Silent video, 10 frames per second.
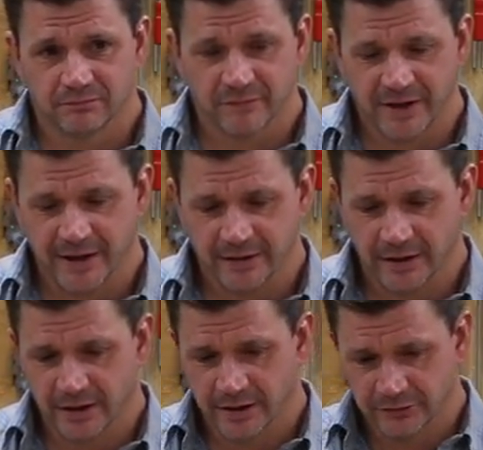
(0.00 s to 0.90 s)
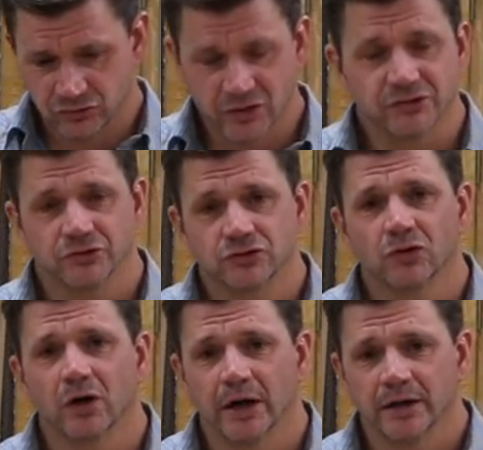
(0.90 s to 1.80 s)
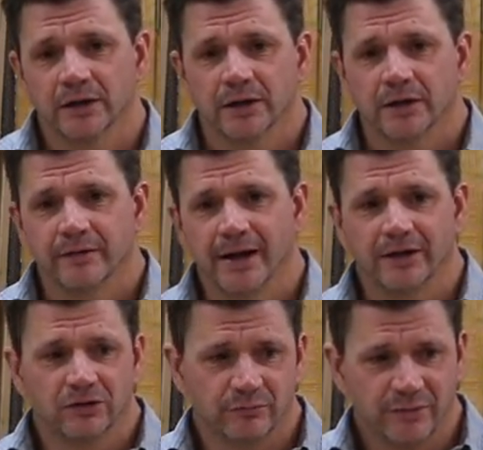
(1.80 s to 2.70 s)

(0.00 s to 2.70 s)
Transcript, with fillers: that uh, dresser drawer that you